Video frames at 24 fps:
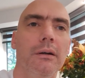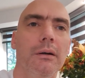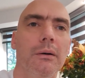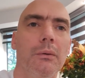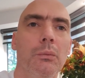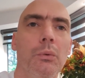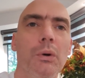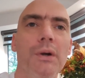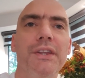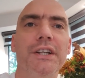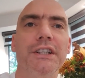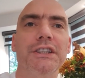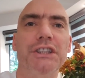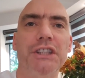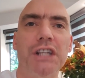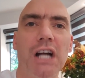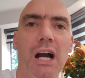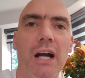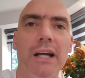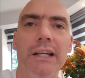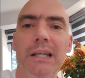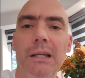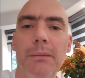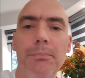With a
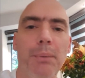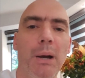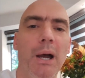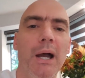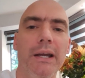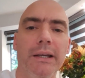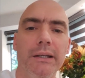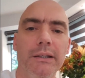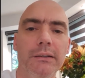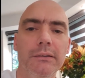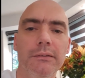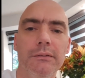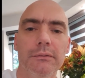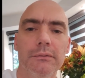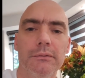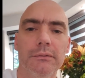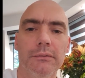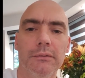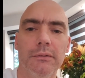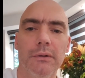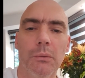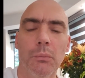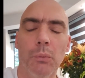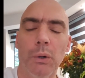shiny paint,
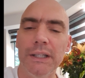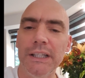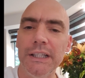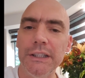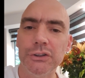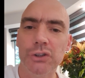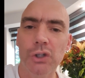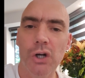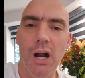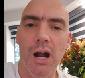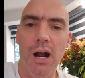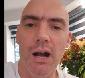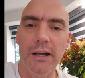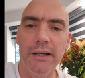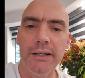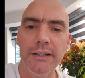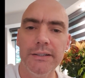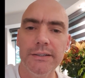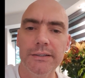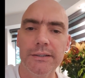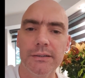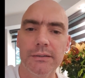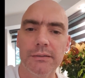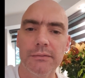when it
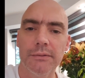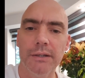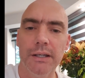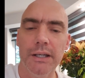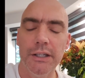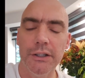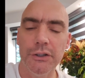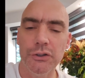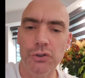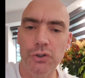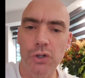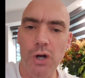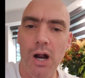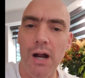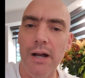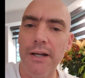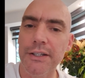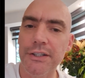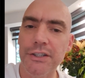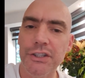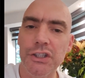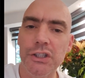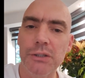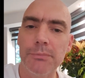dries
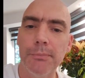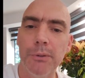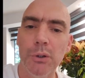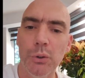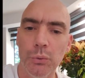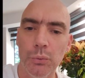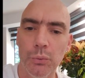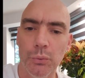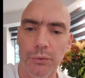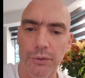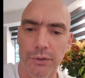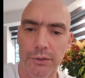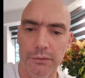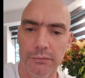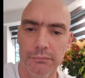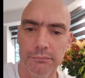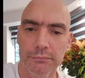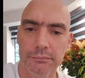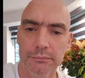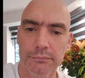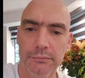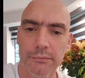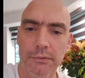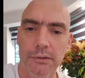smooth.
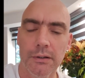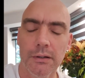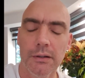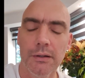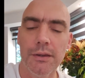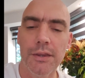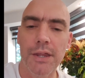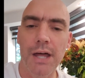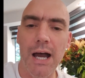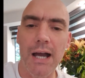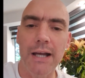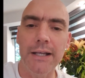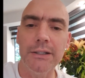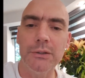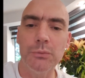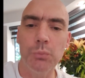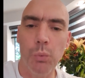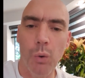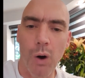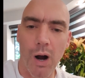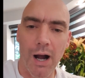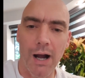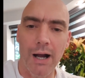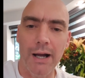That is
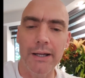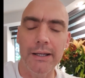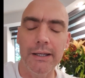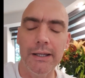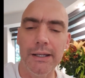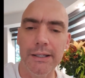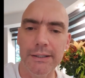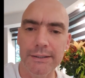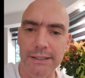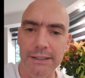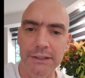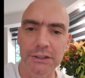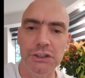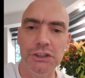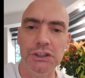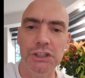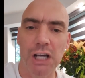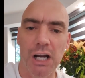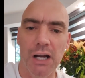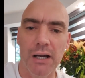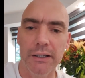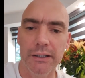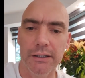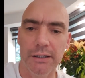why it is
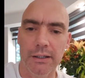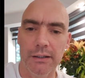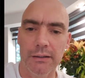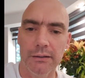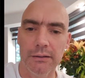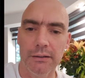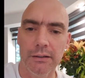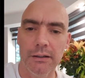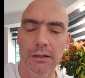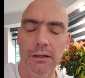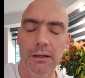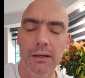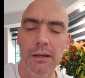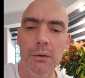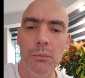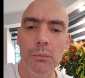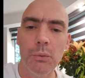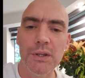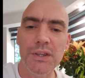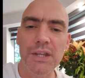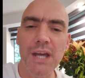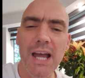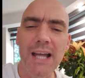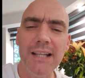shiny.
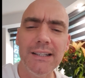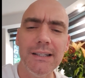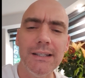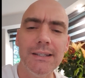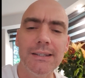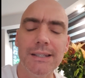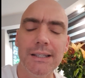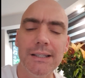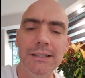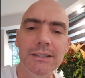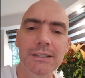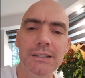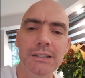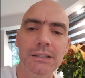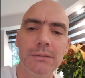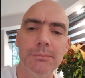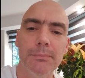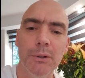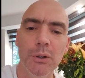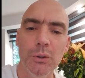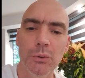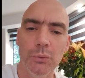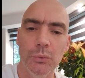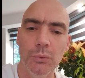With anything
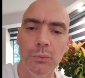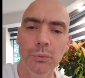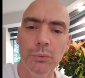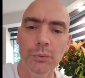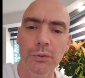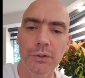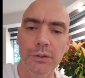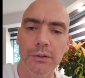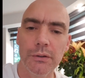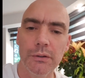smooth,